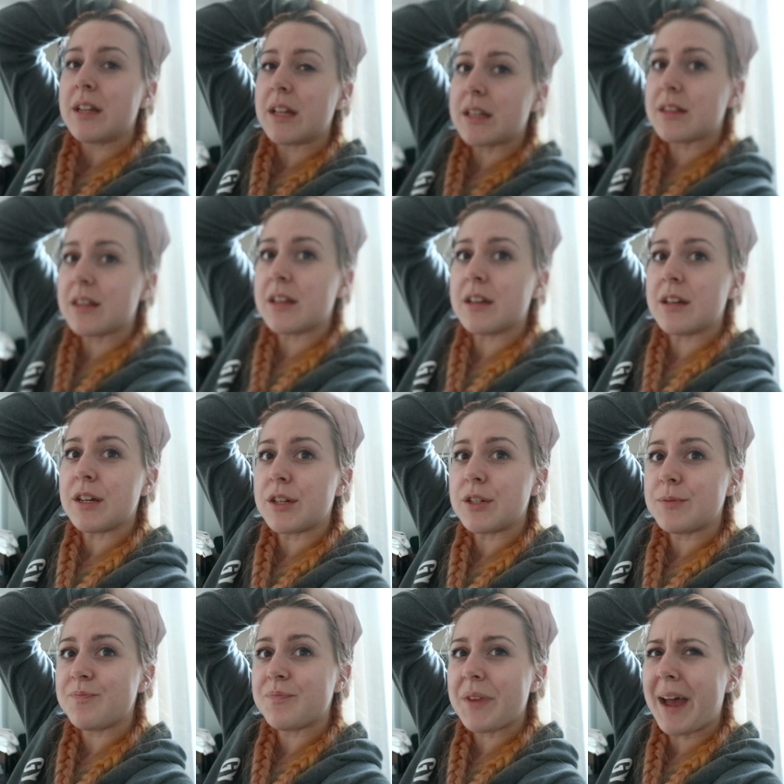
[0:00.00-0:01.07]
like
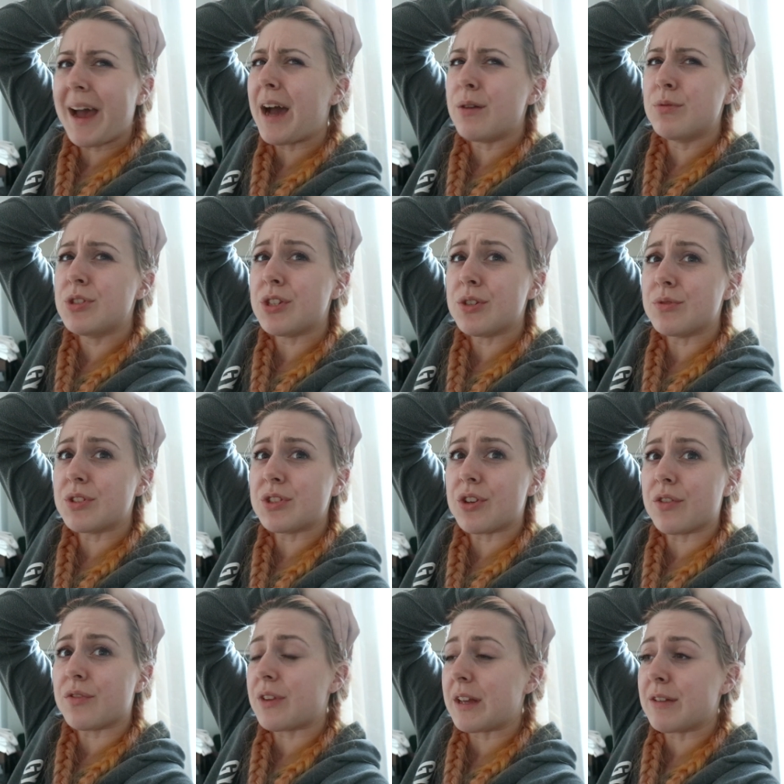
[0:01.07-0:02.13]
the how-to
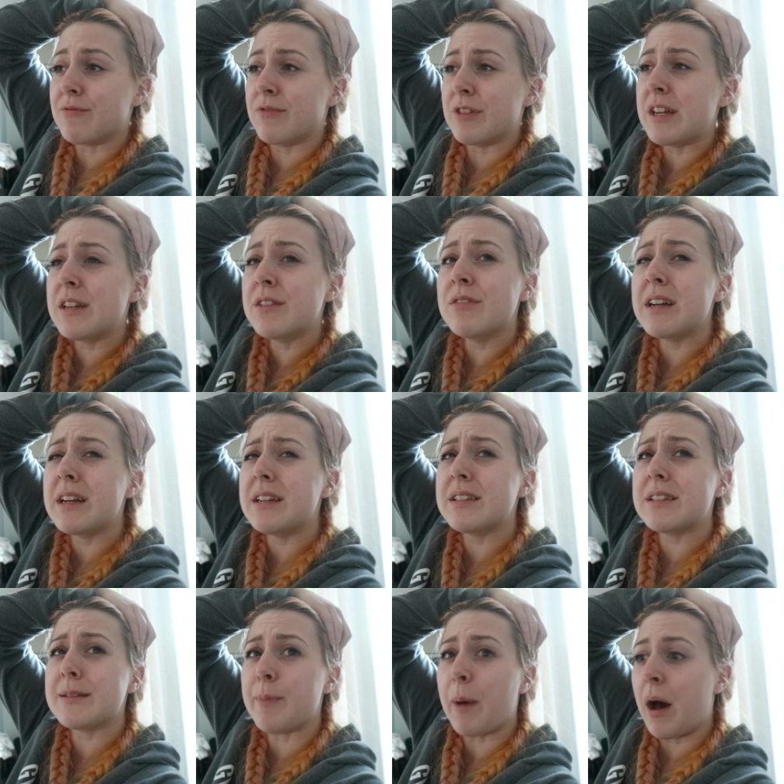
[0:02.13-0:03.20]
stuff, like really, really
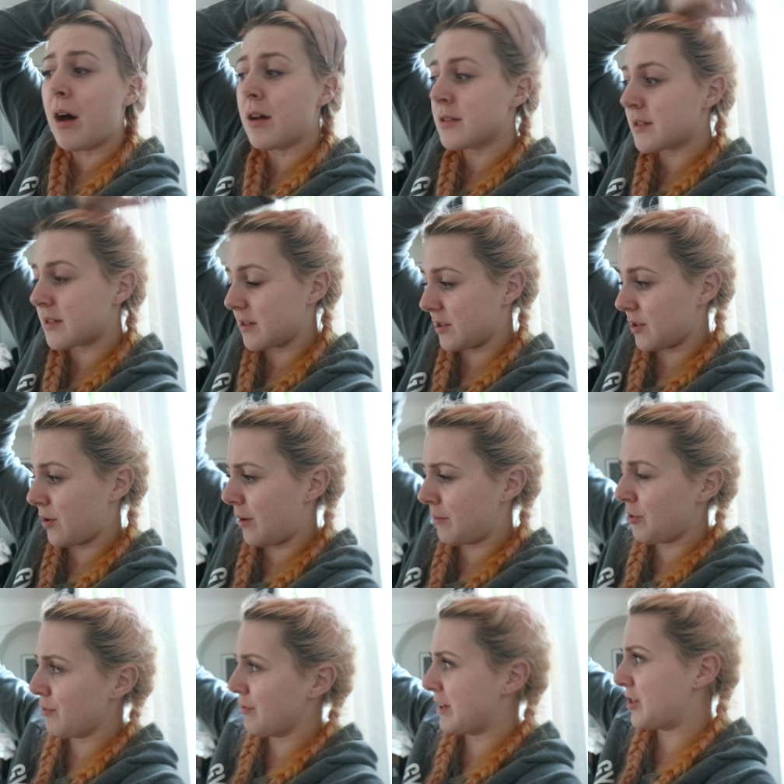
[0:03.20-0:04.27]
sparse, so
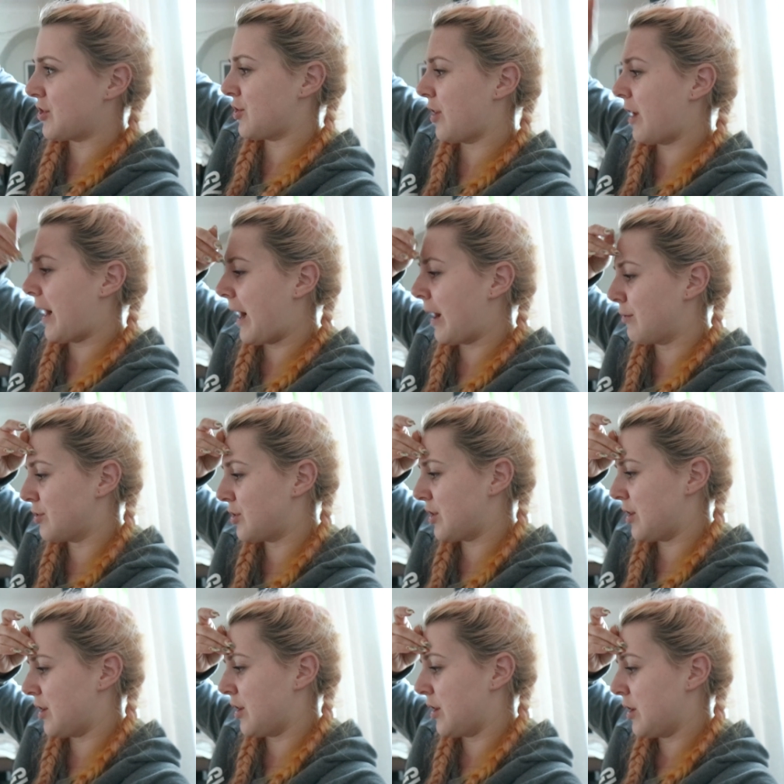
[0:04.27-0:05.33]
I'm not really sure how
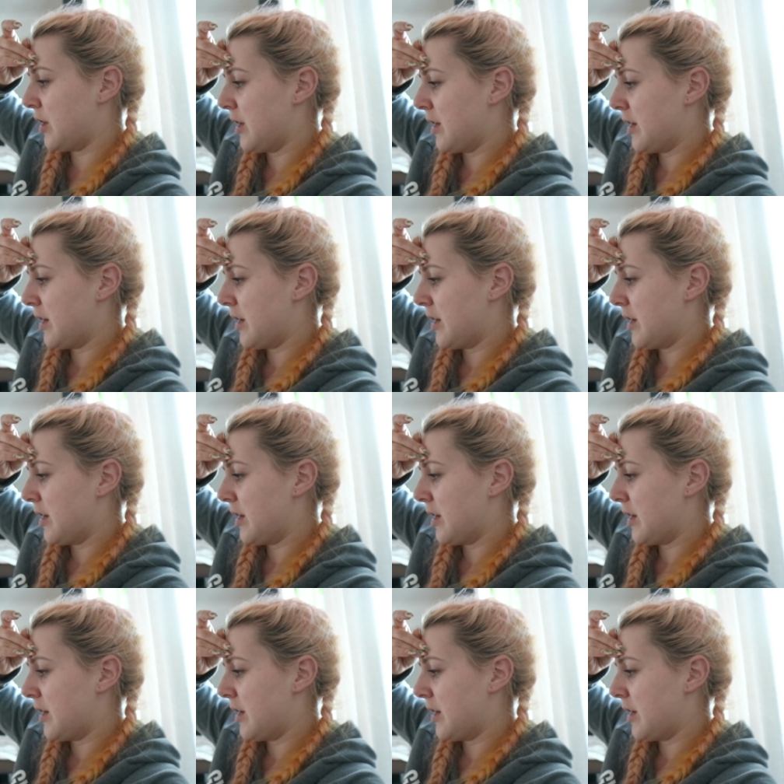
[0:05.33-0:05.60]
to